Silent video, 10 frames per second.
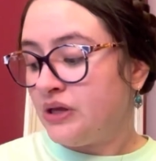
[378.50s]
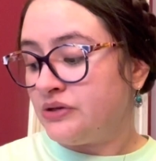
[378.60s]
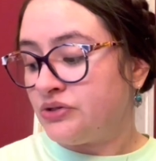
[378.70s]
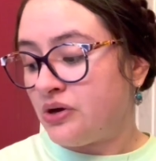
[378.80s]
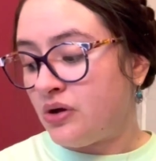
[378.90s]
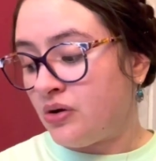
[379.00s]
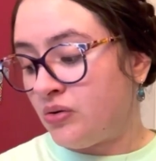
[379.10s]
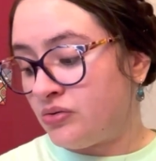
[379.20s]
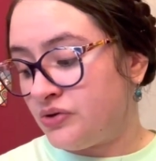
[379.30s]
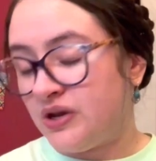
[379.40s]

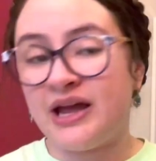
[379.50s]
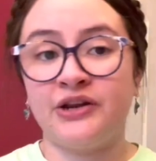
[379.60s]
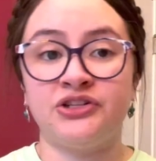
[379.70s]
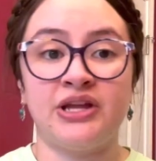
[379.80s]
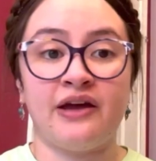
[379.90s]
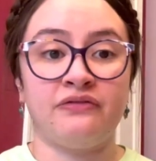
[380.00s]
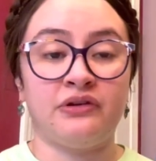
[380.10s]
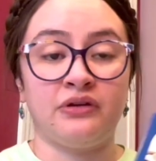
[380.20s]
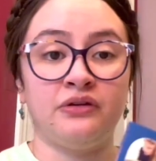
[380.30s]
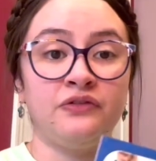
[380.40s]
So you kind of just have
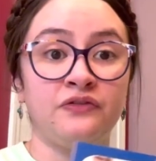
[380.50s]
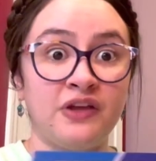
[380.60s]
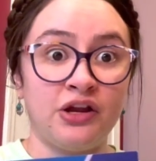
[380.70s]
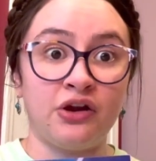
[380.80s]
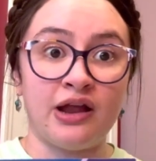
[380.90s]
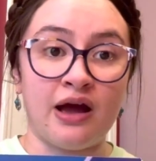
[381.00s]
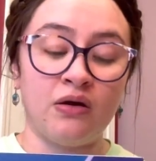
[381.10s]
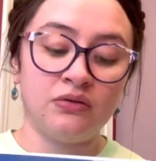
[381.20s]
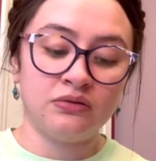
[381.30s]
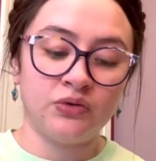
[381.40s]
to figure it
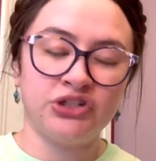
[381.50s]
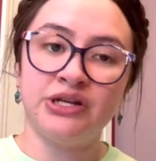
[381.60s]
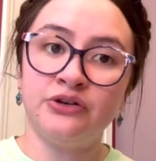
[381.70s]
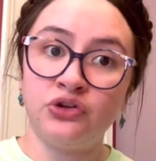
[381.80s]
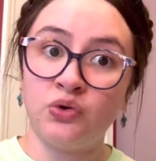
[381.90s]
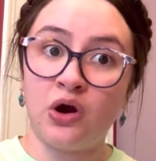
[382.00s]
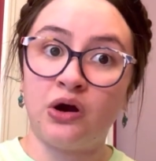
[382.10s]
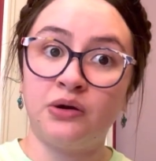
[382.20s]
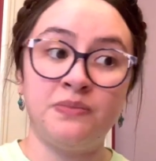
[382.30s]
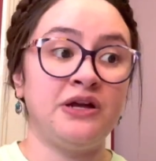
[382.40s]
out, which isn't too
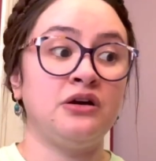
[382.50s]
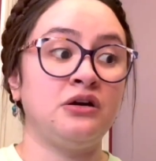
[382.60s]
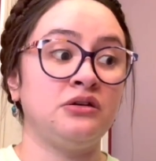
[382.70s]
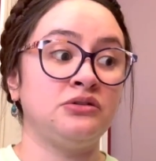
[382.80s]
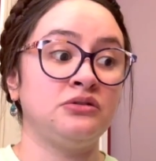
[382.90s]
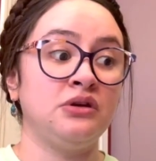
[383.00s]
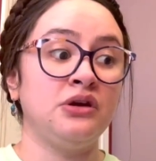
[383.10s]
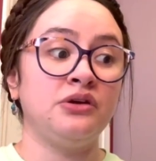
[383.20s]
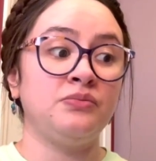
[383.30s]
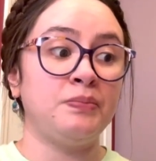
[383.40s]
hard because
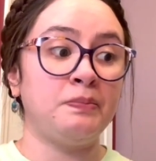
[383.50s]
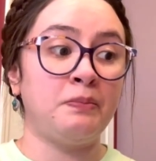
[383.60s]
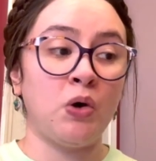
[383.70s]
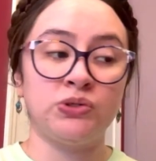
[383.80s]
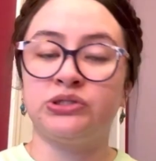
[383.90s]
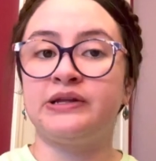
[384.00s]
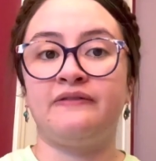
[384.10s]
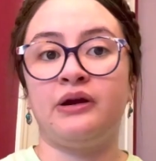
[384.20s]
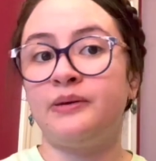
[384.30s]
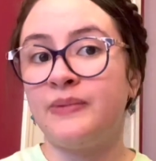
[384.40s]
mostly
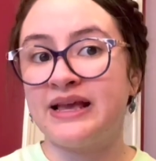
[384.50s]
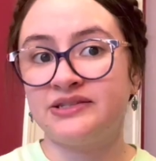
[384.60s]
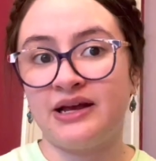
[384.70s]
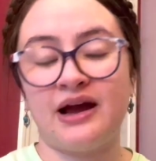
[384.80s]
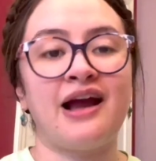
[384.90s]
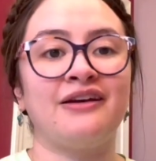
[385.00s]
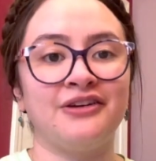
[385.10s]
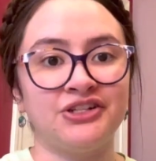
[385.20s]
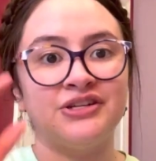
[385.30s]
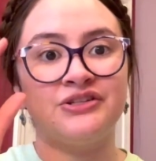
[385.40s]
very basic
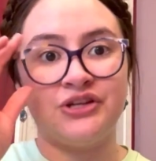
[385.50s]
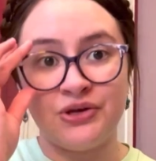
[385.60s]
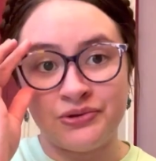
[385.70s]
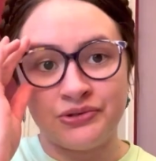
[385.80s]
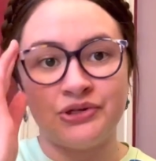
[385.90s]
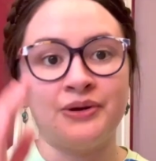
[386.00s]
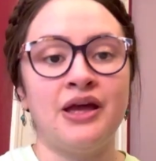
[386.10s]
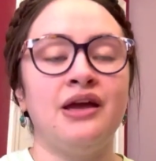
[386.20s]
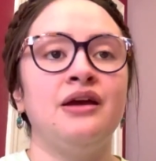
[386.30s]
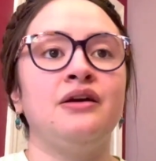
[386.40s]
Irish is used.
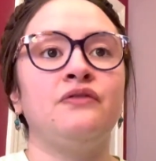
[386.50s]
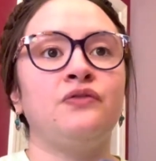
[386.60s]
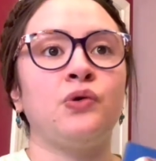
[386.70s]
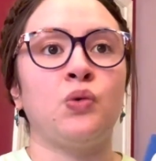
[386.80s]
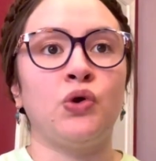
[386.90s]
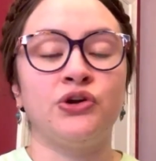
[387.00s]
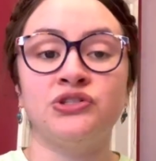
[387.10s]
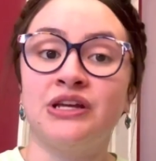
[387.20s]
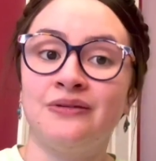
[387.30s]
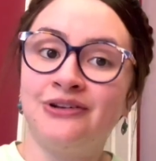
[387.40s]
For words
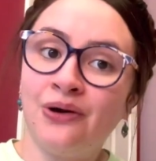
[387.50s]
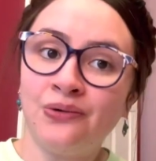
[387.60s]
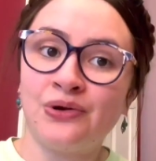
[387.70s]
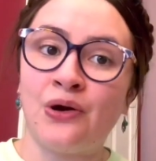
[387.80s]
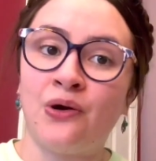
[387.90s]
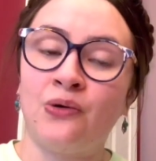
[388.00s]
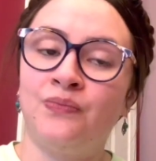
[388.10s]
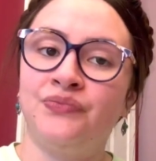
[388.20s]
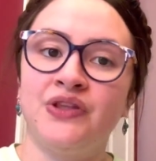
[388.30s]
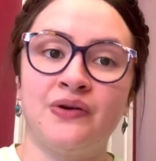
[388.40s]
that you don't know,
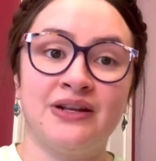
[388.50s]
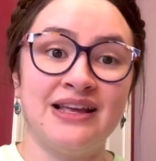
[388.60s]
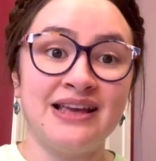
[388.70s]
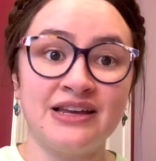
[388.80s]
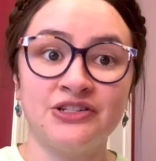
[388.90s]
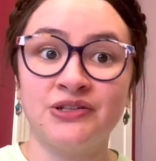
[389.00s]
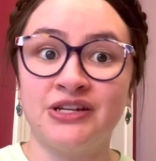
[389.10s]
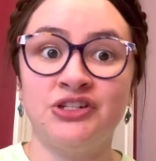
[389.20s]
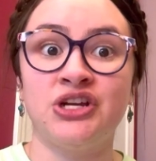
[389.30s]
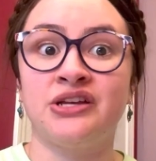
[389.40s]
you can
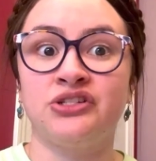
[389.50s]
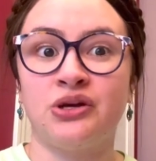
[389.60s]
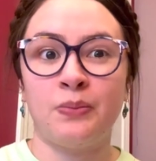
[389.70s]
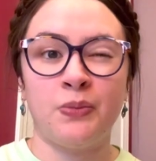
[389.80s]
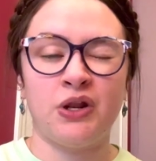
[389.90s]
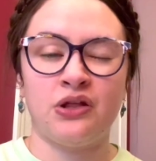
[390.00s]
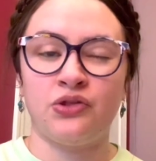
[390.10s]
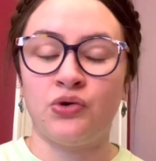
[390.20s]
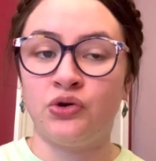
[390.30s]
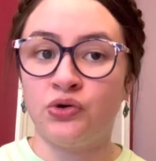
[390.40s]
easily just put it
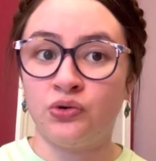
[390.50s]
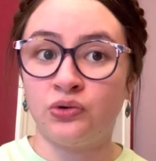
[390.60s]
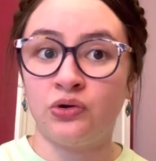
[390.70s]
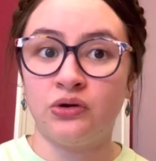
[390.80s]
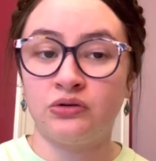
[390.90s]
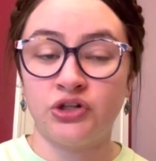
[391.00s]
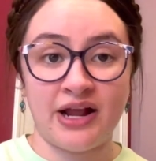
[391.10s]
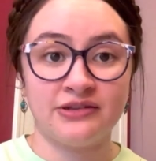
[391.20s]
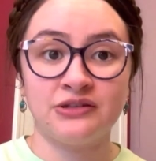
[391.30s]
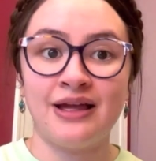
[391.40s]
through Google
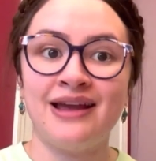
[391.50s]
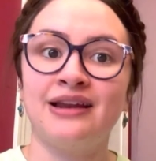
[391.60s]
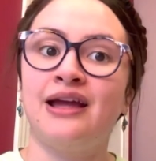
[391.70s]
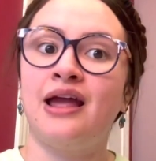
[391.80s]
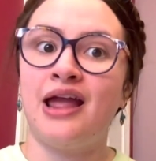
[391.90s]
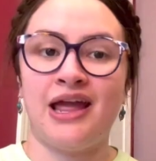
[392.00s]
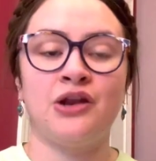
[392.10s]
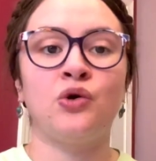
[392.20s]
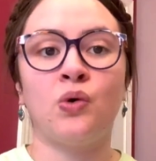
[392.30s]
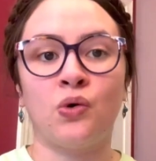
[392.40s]
Translate
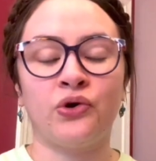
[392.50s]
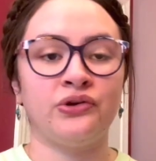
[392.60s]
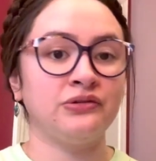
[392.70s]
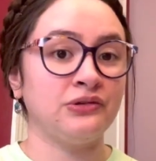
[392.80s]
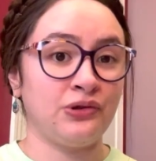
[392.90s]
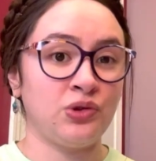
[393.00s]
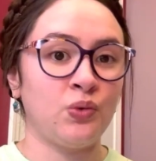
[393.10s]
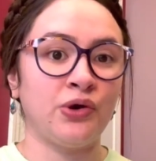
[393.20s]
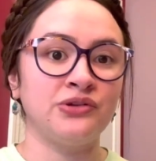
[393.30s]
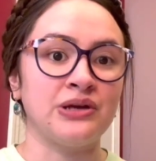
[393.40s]
and or look the
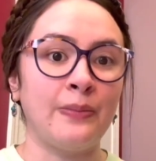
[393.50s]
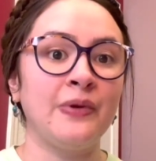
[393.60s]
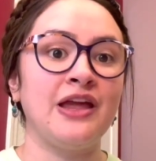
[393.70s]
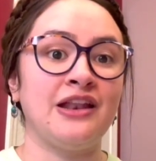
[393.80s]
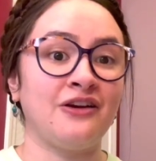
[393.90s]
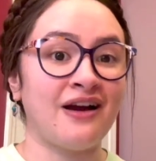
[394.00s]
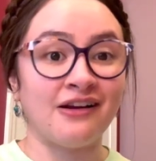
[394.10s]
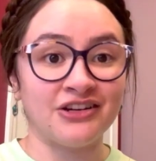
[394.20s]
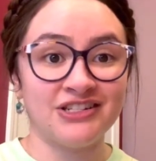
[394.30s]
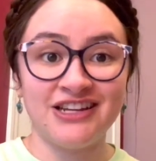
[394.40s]
words up in your
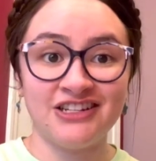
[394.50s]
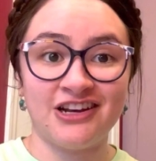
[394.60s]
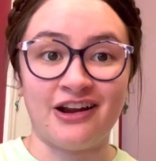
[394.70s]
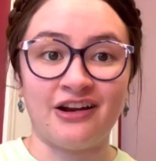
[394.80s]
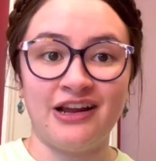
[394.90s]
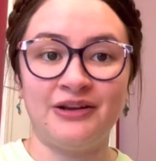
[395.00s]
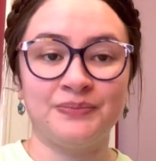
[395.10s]
Irish dictionary.